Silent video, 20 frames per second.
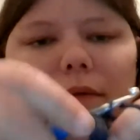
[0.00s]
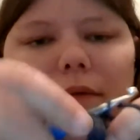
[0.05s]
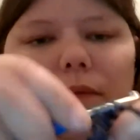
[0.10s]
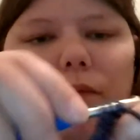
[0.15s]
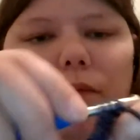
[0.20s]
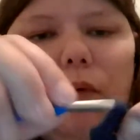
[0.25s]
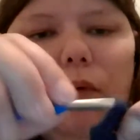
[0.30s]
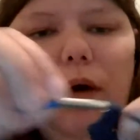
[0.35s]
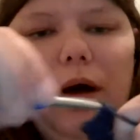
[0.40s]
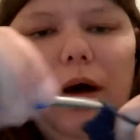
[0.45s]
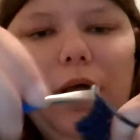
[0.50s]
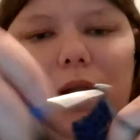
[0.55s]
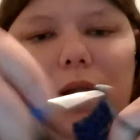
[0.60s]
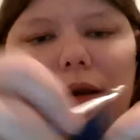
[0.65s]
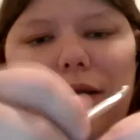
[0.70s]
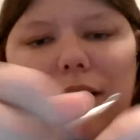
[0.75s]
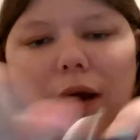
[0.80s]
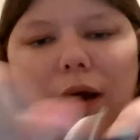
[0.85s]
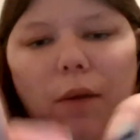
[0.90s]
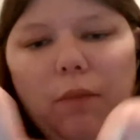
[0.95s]
what
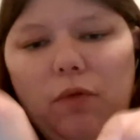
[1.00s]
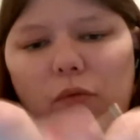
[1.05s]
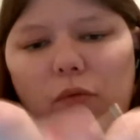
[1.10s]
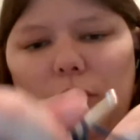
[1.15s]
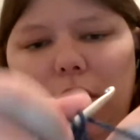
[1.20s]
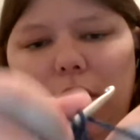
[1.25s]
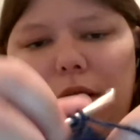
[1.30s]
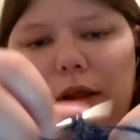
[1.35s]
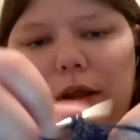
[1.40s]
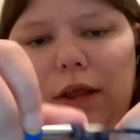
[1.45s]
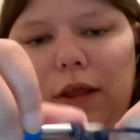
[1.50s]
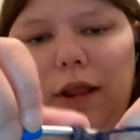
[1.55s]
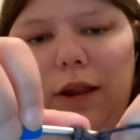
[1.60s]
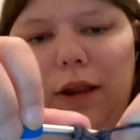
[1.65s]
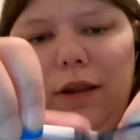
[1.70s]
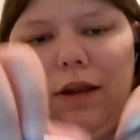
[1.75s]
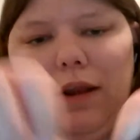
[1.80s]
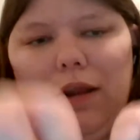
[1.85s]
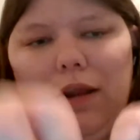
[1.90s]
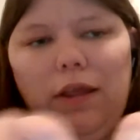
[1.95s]
I was wanting it and
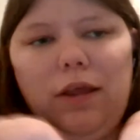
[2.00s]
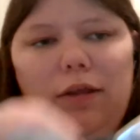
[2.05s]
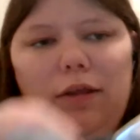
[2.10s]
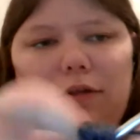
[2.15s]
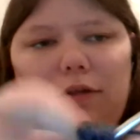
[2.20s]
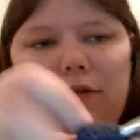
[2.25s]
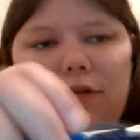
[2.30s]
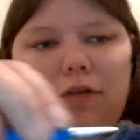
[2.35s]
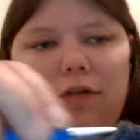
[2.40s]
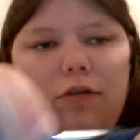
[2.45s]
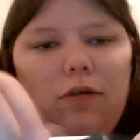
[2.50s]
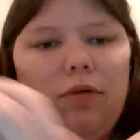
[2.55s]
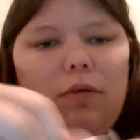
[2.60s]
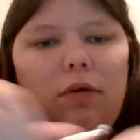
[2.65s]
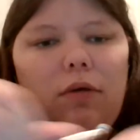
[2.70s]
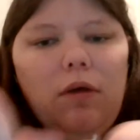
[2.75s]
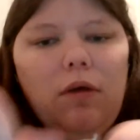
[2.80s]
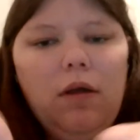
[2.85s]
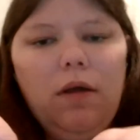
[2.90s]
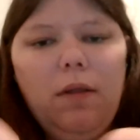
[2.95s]
needing it to
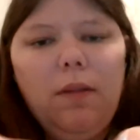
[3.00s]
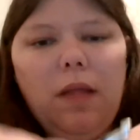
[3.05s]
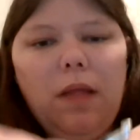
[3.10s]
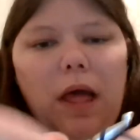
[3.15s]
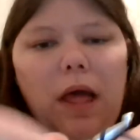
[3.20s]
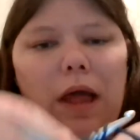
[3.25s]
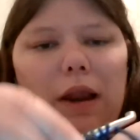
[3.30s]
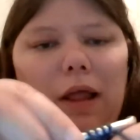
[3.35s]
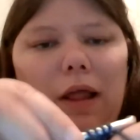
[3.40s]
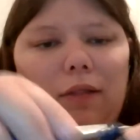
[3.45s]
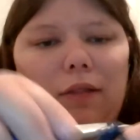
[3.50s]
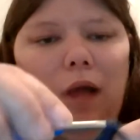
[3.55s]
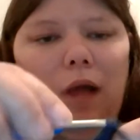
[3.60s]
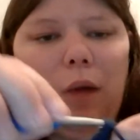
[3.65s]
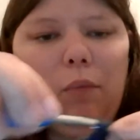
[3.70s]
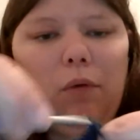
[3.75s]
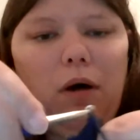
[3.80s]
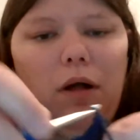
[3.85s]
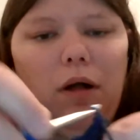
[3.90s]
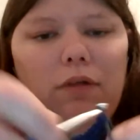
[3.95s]
do. And I thought,
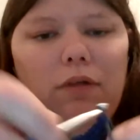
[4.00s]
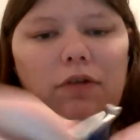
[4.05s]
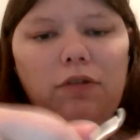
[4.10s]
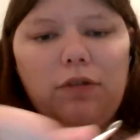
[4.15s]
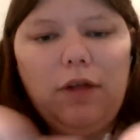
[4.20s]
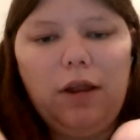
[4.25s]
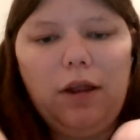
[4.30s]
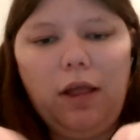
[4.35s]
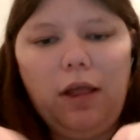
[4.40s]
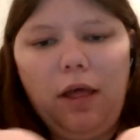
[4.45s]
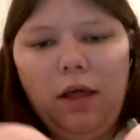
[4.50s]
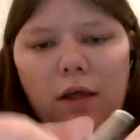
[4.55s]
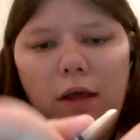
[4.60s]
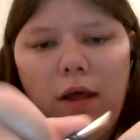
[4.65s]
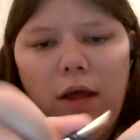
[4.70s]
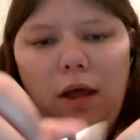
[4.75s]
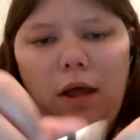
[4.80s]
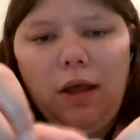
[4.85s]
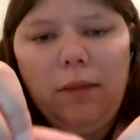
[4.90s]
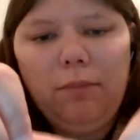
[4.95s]
well, I'll just get a
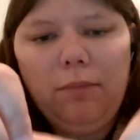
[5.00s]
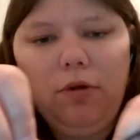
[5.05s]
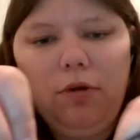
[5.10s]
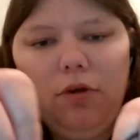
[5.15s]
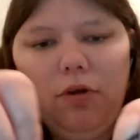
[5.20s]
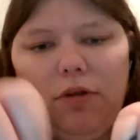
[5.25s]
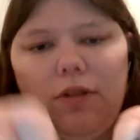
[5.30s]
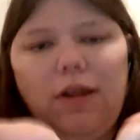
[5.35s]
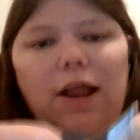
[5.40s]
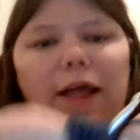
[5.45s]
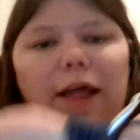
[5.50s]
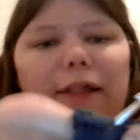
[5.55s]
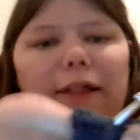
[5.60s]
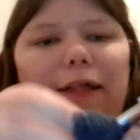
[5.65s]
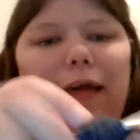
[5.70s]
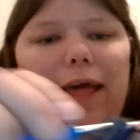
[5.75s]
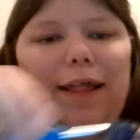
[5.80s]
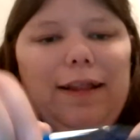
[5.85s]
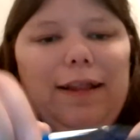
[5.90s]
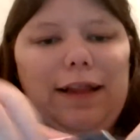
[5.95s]
computer that I
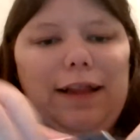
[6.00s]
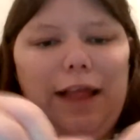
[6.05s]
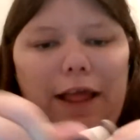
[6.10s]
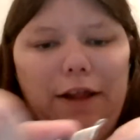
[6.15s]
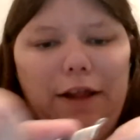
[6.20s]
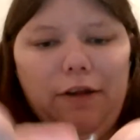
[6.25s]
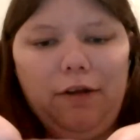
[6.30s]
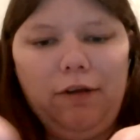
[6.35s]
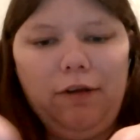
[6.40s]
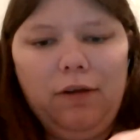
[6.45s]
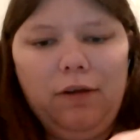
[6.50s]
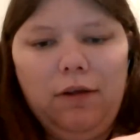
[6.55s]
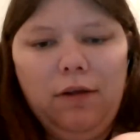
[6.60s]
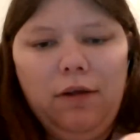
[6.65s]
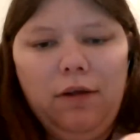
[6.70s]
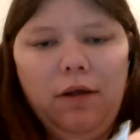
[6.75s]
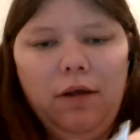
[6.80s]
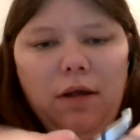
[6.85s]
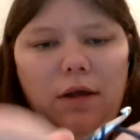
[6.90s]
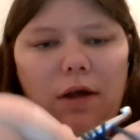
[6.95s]
like later.
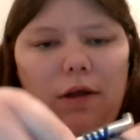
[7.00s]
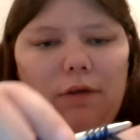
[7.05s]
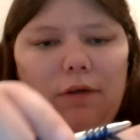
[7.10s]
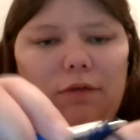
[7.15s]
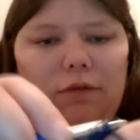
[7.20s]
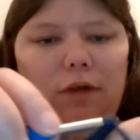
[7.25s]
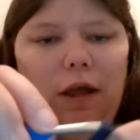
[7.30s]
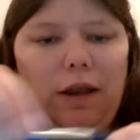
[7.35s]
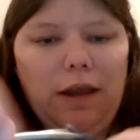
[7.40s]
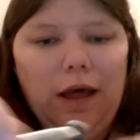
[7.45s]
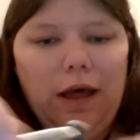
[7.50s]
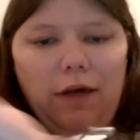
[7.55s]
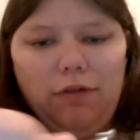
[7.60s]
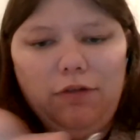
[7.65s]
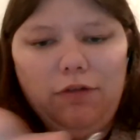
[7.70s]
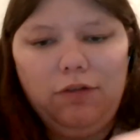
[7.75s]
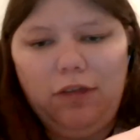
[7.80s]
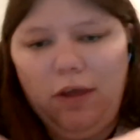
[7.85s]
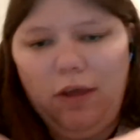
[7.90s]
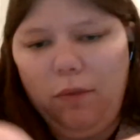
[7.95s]
And right now,
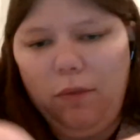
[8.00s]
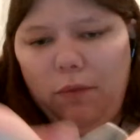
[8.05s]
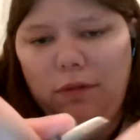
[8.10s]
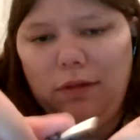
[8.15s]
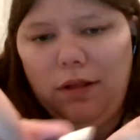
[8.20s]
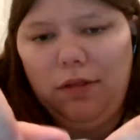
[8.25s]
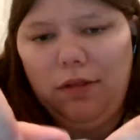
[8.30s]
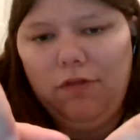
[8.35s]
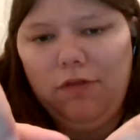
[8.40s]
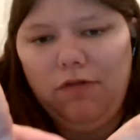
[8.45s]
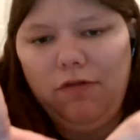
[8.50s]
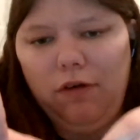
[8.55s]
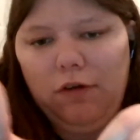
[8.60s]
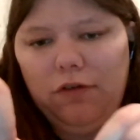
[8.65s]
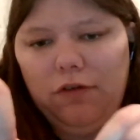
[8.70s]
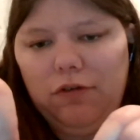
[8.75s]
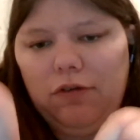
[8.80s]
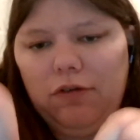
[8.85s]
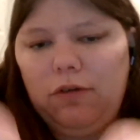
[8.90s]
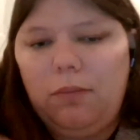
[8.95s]
just get one that's
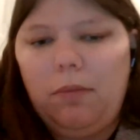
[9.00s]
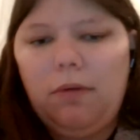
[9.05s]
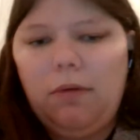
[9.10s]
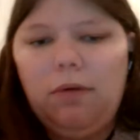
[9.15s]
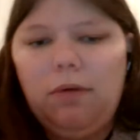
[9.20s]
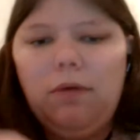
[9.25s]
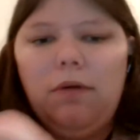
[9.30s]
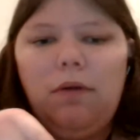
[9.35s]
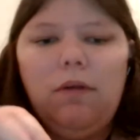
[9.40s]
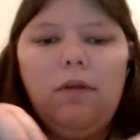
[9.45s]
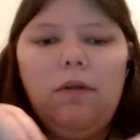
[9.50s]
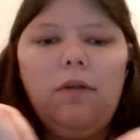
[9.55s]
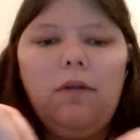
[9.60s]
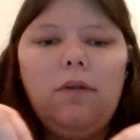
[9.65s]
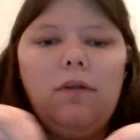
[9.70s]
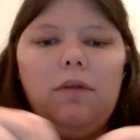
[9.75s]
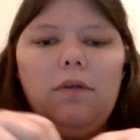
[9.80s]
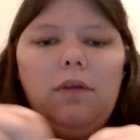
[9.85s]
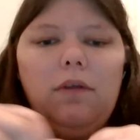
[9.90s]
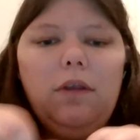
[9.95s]
functionable,
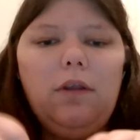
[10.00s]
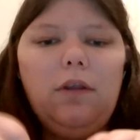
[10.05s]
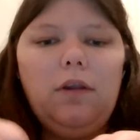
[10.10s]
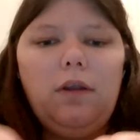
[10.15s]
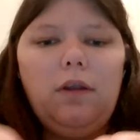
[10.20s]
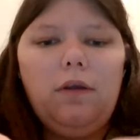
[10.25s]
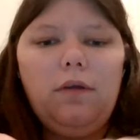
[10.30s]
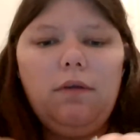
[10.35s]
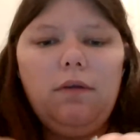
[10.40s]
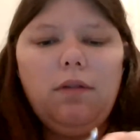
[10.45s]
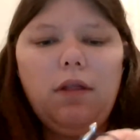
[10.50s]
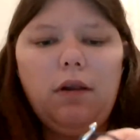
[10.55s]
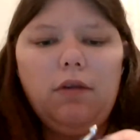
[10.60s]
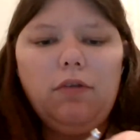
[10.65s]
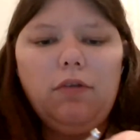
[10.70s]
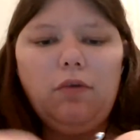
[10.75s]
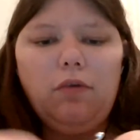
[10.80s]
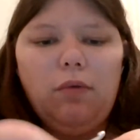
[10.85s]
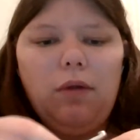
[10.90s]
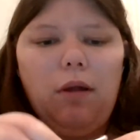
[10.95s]
you know, that'll
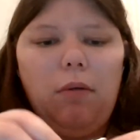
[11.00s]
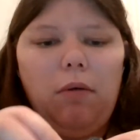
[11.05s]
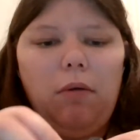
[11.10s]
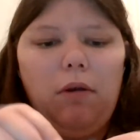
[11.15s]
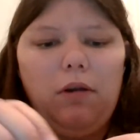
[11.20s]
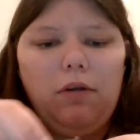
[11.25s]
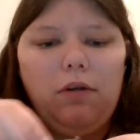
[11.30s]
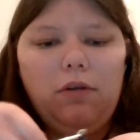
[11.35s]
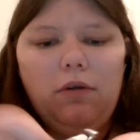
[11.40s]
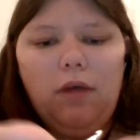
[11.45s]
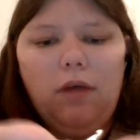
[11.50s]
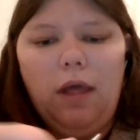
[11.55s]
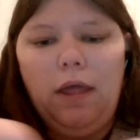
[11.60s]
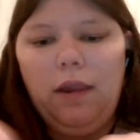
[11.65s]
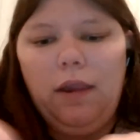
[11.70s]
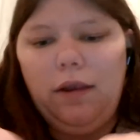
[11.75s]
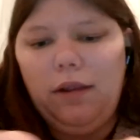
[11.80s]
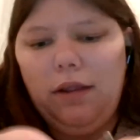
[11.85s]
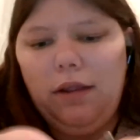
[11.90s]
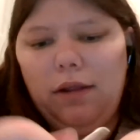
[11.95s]
do what I want to do.
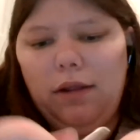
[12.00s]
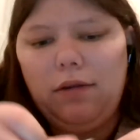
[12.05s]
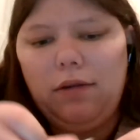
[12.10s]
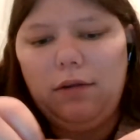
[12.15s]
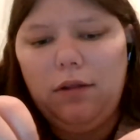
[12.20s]
And it